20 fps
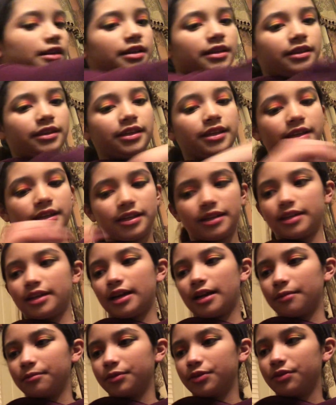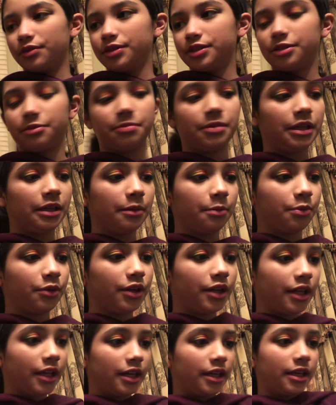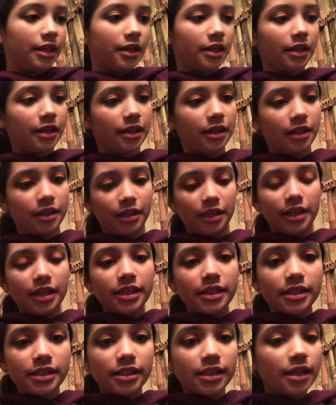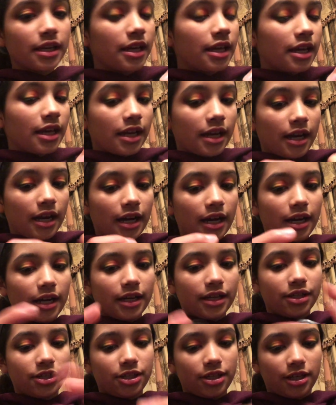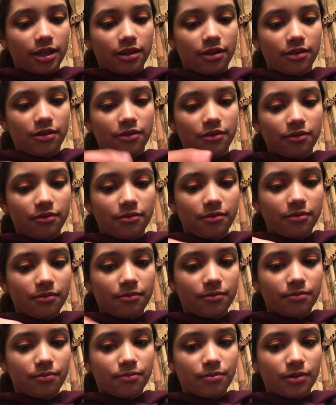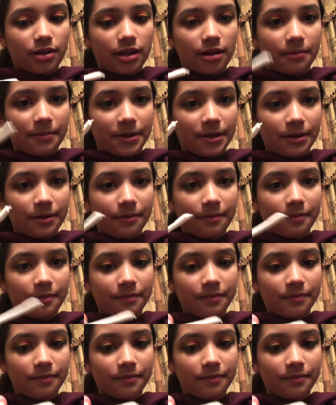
And then I'm going to be putting in this eyeshadow primer.